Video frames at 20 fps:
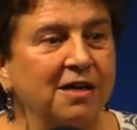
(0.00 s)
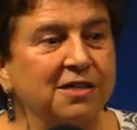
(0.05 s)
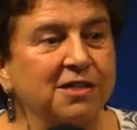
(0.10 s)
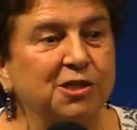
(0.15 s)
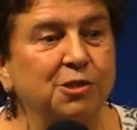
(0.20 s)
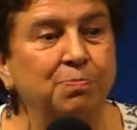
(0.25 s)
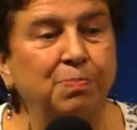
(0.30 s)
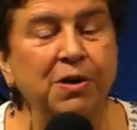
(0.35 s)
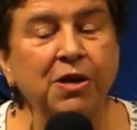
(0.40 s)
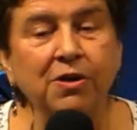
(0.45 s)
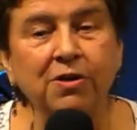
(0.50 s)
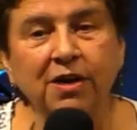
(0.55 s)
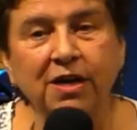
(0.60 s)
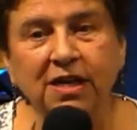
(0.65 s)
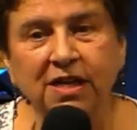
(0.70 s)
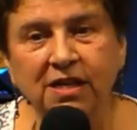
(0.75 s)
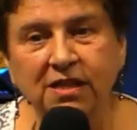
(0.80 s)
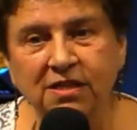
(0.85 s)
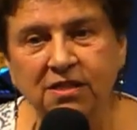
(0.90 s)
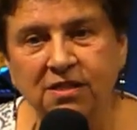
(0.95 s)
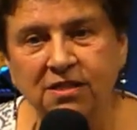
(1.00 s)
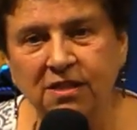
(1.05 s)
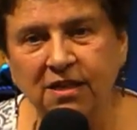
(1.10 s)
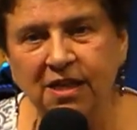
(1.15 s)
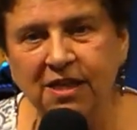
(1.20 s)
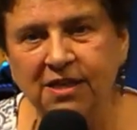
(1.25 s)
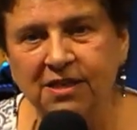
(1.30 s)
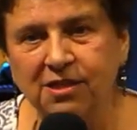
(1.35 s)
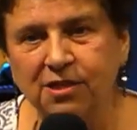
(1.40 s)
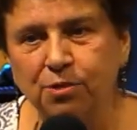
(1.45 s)
spirit is
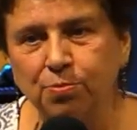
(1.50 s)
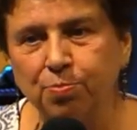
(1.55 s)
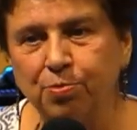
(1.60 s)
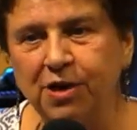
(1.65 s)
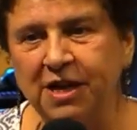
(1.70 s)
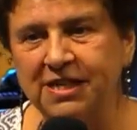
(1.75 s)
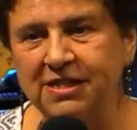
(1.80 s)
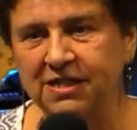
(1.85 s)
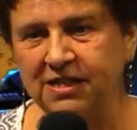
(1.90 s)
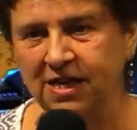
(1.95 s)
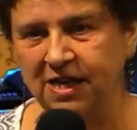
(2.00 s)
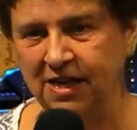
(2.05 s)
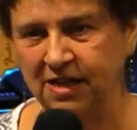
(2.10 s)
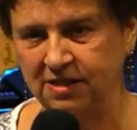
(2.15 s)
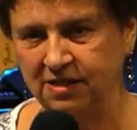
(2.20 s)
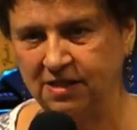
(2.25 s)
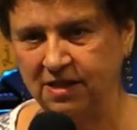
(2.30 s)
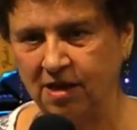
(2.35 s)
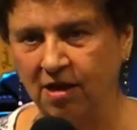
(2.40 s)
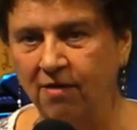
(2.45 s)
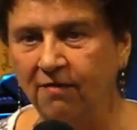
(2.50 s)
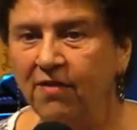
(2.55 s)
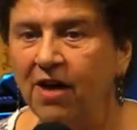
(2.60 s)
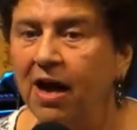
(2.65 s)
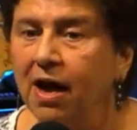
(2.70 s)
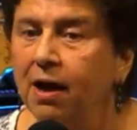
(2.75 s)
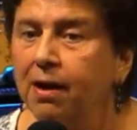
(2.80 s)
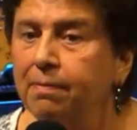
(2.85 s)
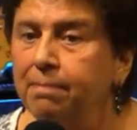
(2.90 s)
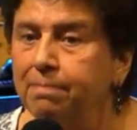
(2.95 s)
expressing itself,
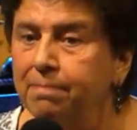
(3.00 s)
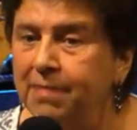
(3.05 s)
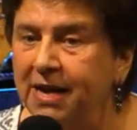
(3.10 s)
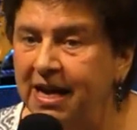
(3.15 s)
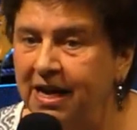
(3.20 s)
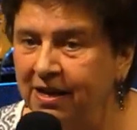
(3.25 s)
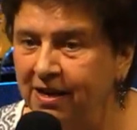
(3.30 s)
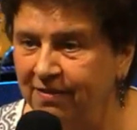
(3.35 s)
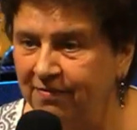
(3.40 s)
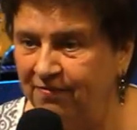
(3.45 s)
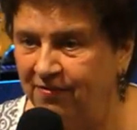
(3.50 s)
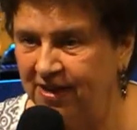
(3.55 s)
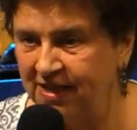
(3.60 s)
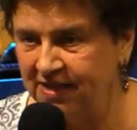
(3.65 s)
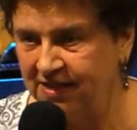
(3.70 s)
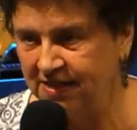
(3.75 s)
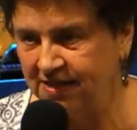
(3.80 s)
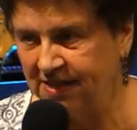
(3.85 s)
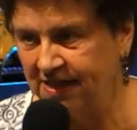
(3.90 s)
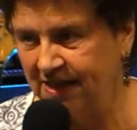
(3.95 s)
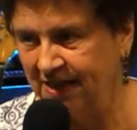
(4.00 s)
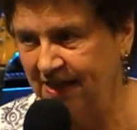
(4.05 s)
manifesting